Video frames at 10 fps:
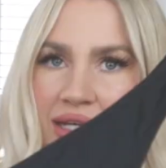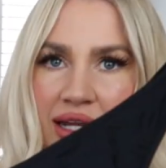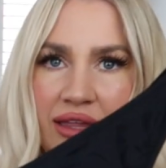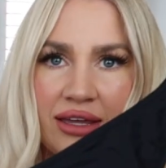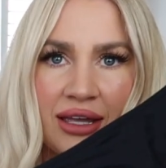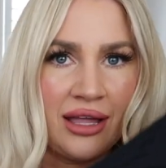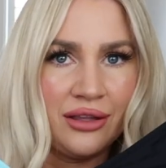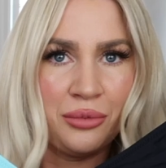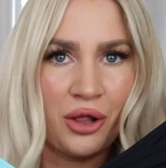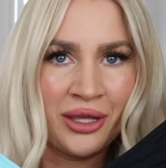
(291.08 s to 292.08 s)
another
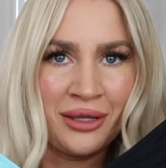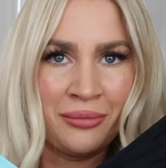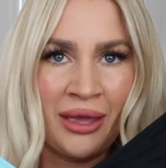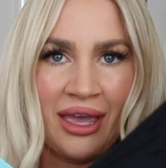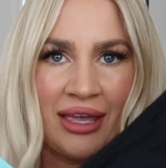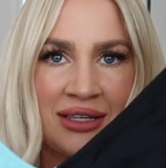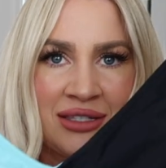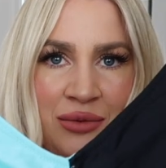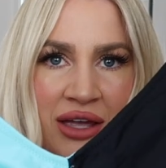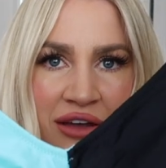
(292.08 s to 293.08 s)
color blocking
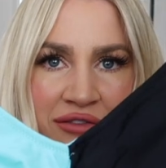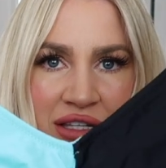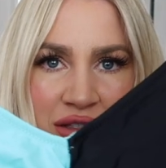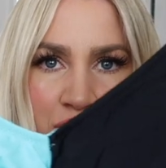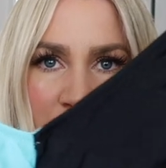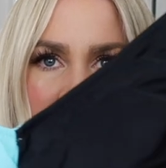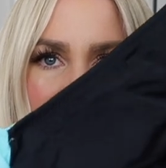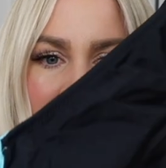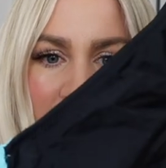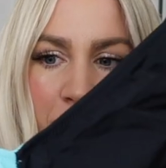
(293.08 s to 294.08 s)
piece, we have this
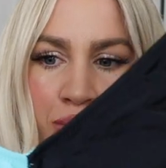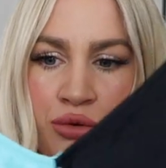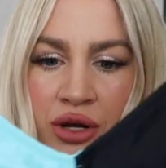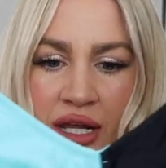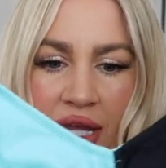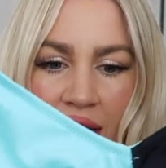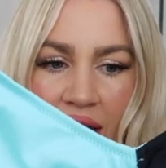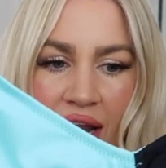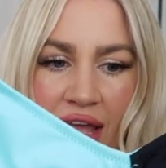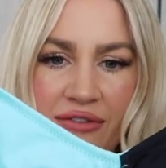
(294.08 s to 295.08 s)
really pretty
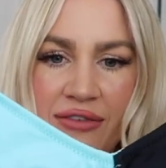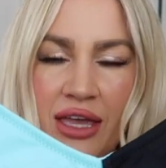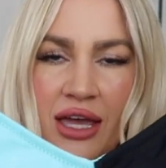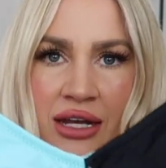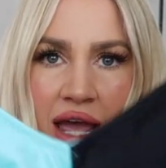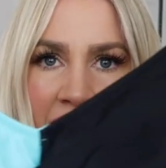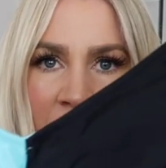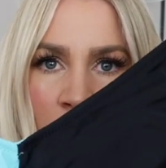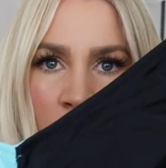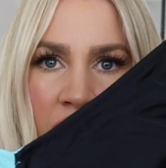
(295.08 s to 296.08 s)
navy and
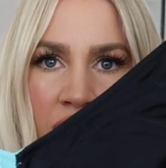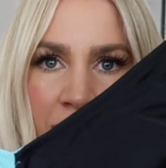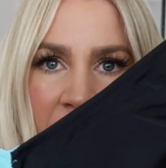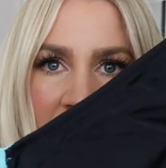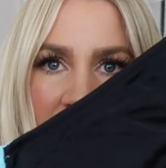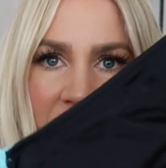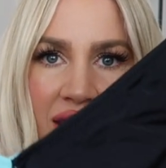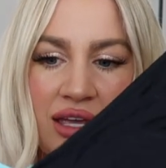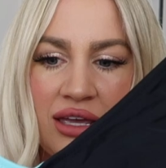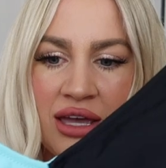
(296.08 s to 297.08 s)
aqua
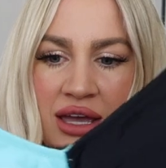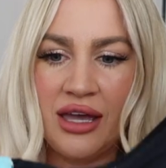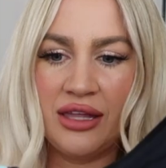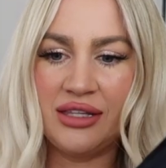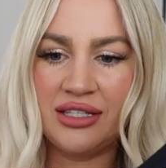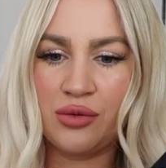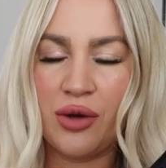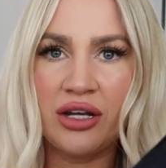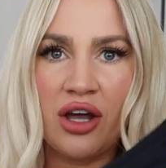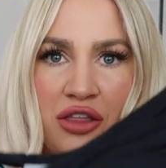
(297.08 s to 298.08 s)
bikini. This
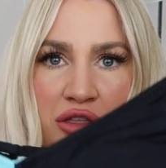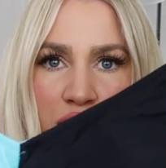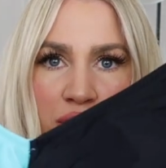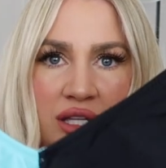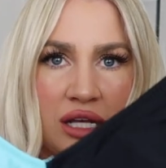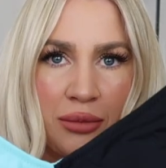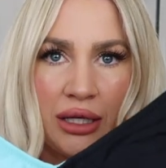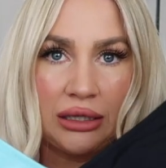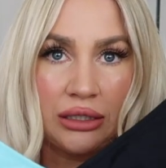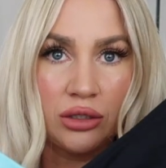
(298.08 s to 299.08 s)
one I thought was going to
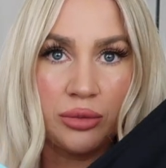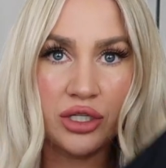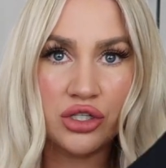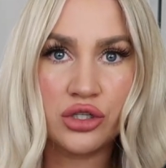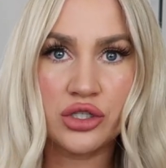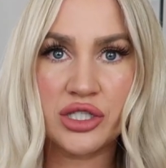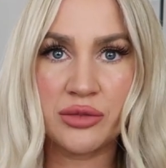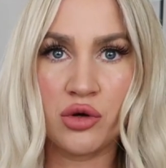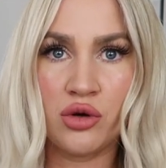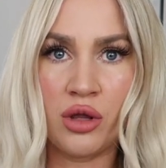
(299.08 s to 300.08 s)
be a little bit too
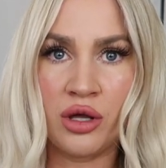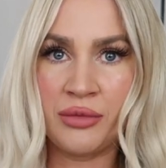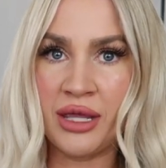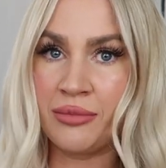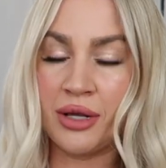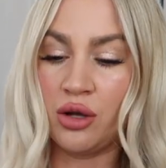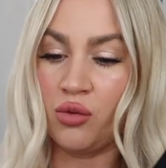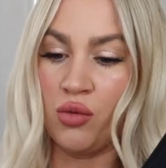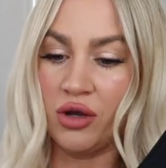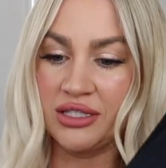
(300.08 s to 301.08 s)
small on me, but
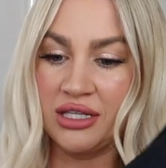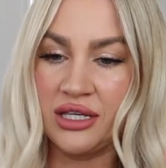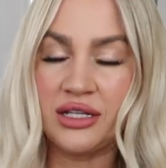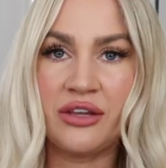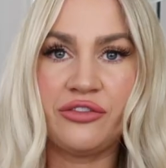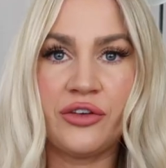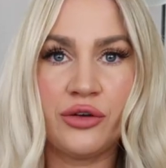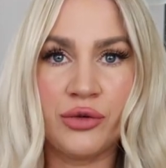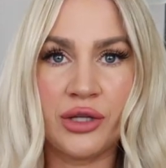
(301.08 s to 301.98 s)
it wasn't. It fit